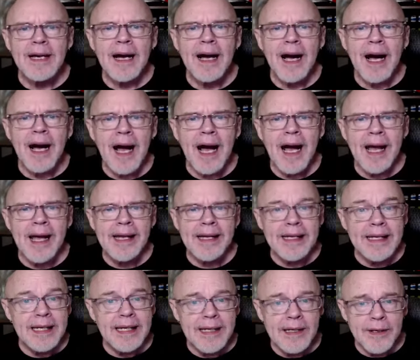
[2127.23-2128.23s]
I
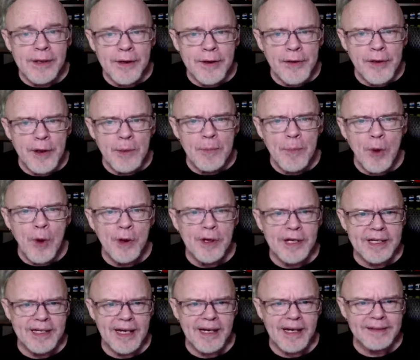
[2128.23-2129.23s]
hear the
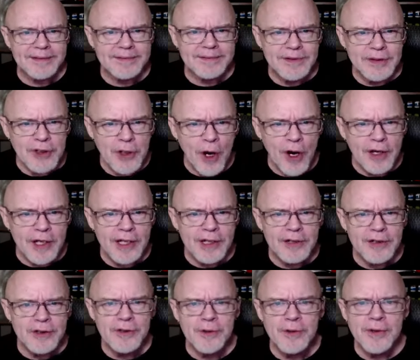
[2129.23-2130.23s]
Morriga talking
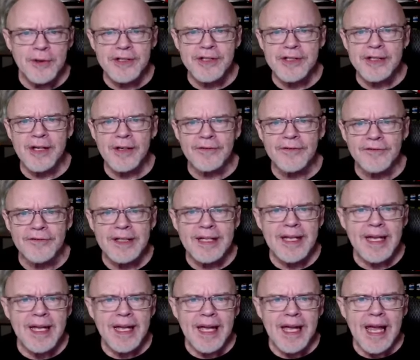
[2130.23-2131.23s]
to herself
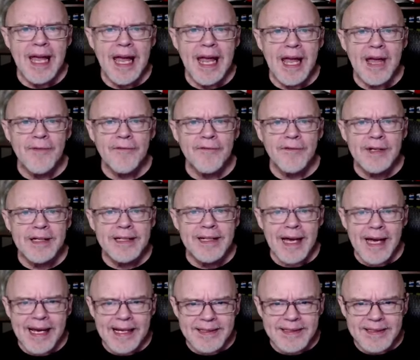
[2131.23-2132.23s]
every
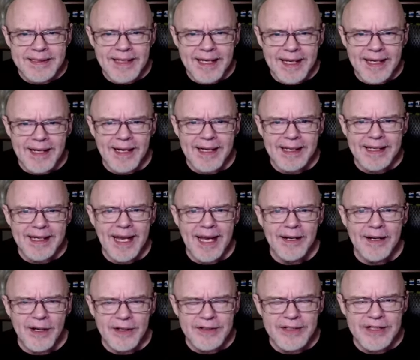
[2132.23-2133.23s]
night, and I
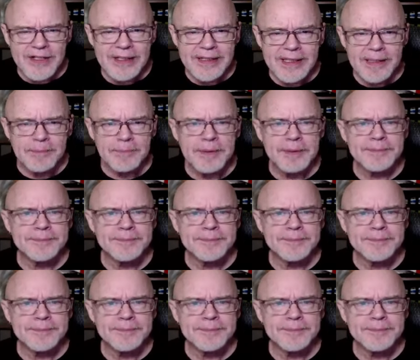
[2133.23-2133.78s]
cannot sleep.